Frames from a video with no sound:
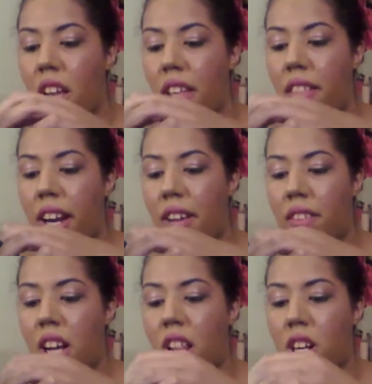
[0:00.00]
And then I have
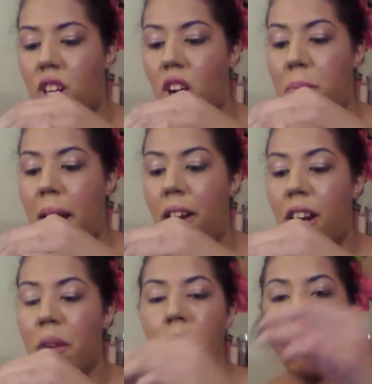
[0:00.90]
a color called
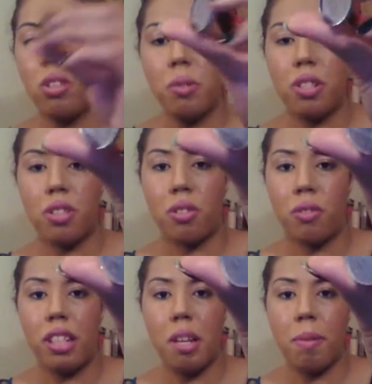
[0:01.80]
Periwinkle, which is a
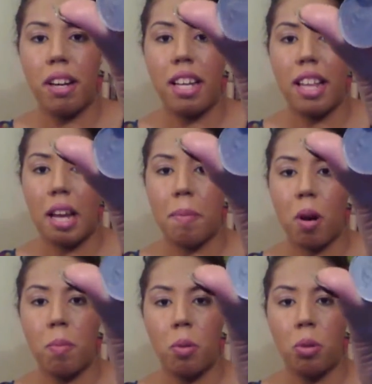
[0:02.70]
really pretty like
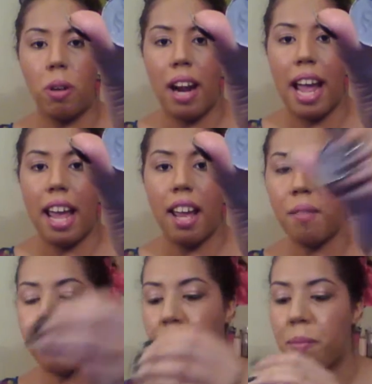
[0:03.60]
purple gray.
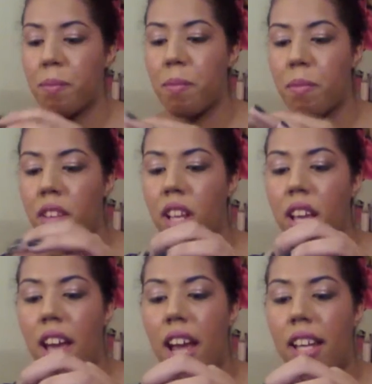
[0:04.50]

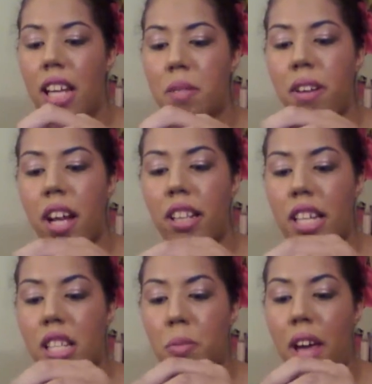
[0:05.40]
And last but not
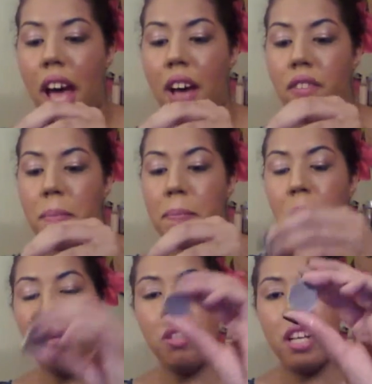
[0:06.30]
least, we have
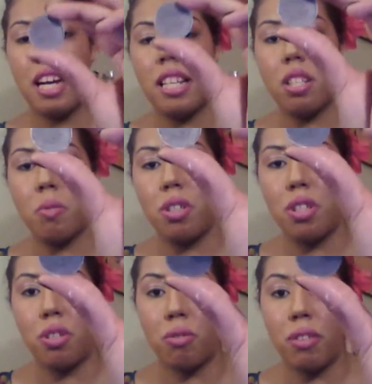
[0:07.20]
Moon Dust, which
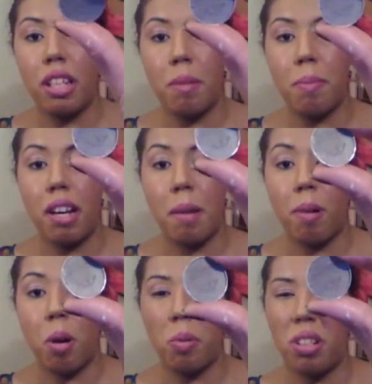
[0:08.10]
is a really pretty
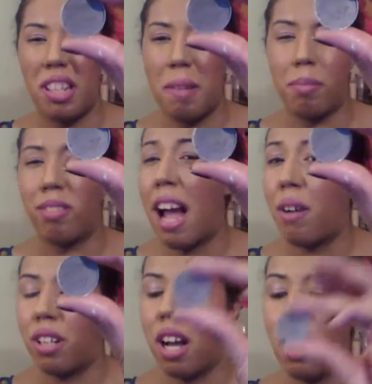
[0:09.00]
purpley
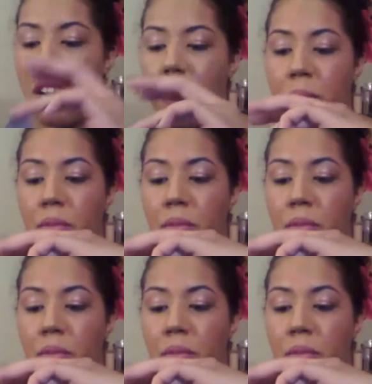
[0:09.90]
brown color.